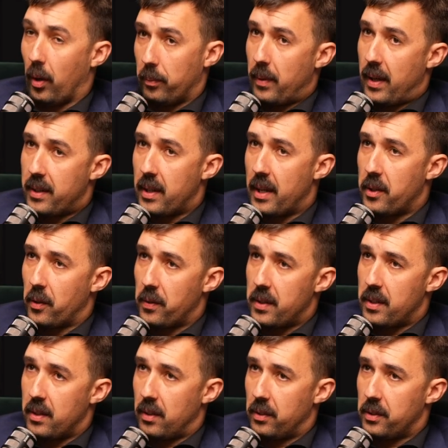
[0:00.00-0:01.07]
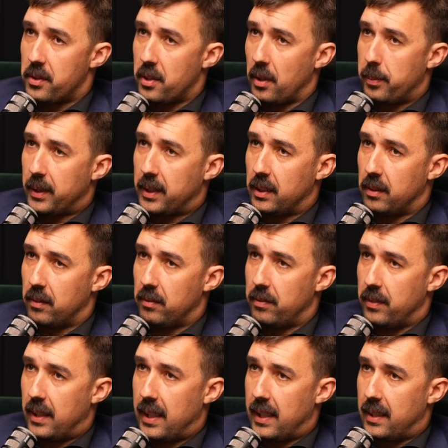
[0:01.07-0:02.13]
oh, and and on the on the topic
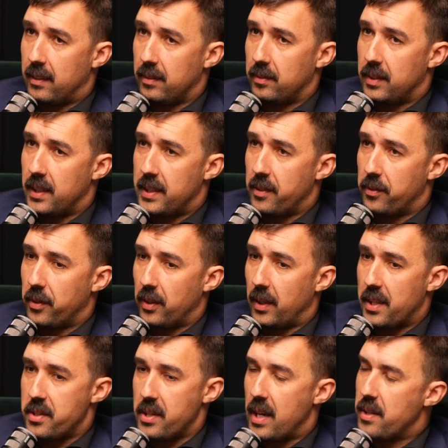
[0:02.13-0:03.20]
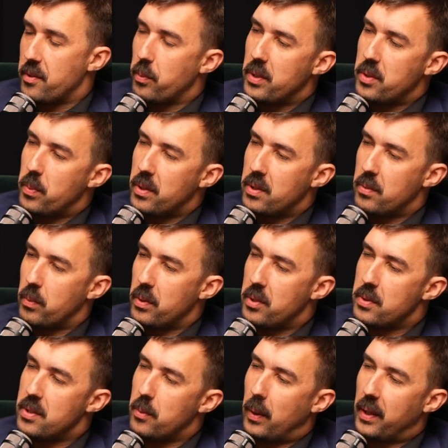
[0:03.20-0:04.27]
of uh, the different IGAs, which which
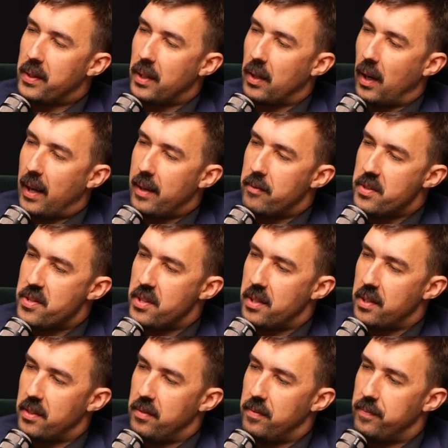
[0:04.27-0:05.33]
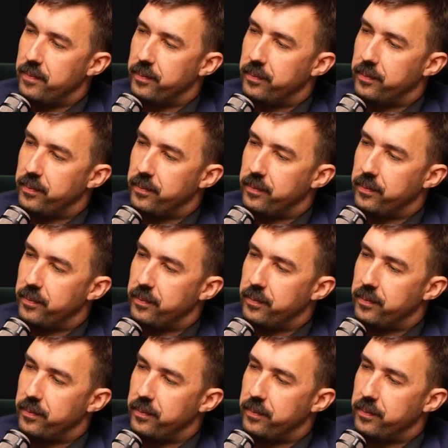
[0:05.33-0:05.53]
which was the one that I visited?